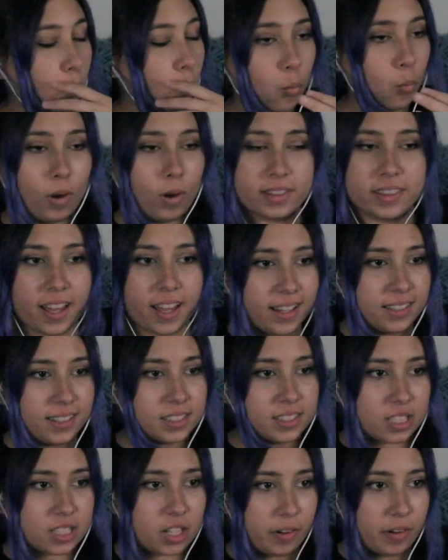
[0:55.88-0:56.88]
What the
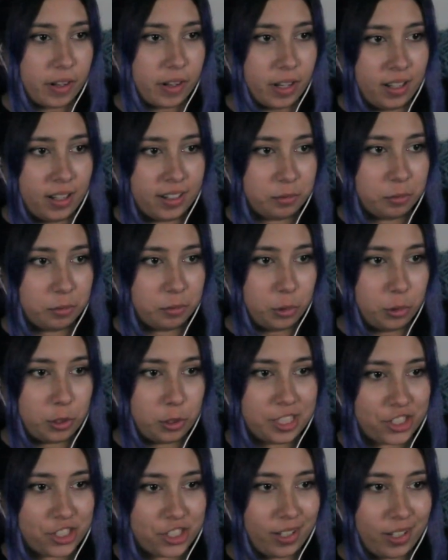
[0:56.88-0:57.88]
hell is going on? Who
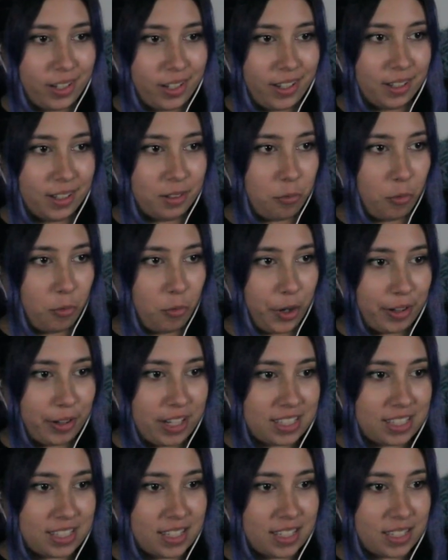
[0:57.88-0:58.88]
is she and where
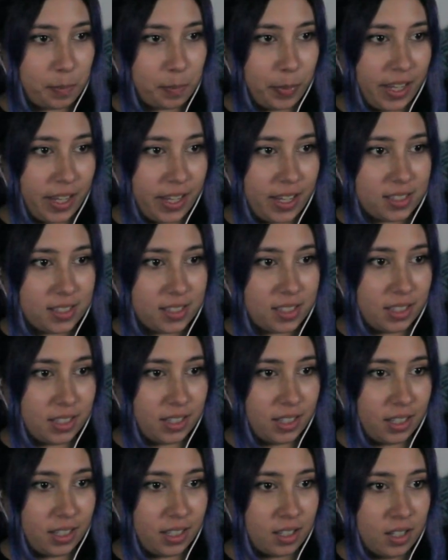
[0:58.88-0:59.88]
is this place
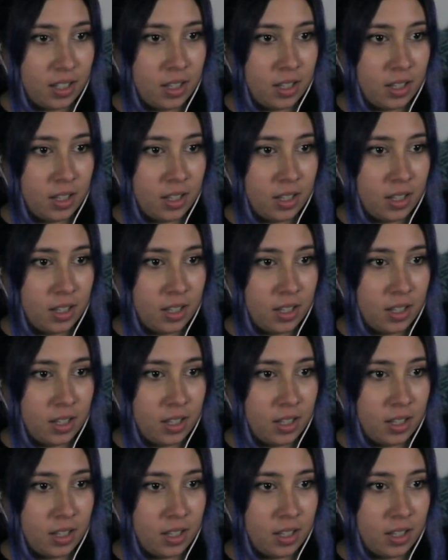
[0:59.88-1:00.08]
and like...